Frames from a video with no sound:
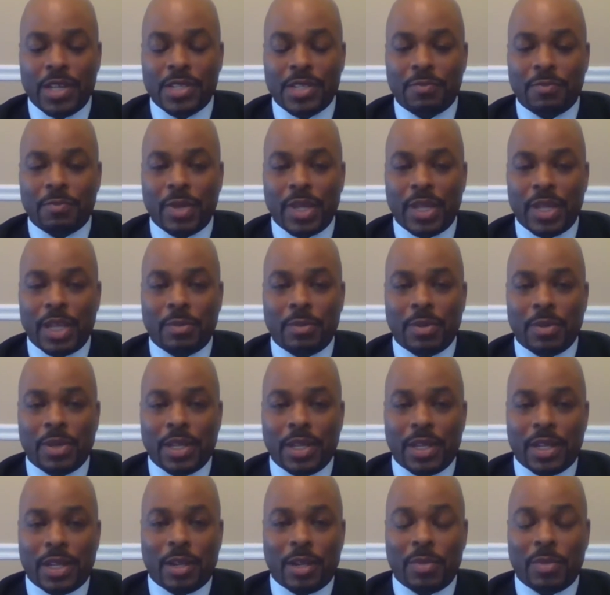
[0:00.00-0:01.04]
ways of being
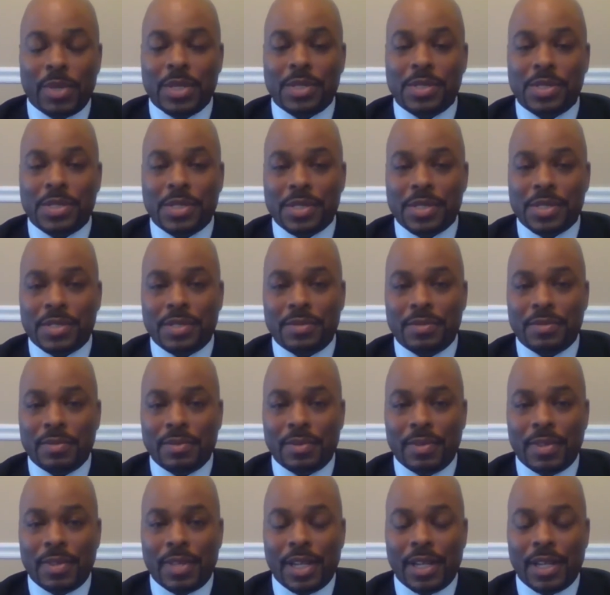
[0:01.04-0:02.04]
able to get our business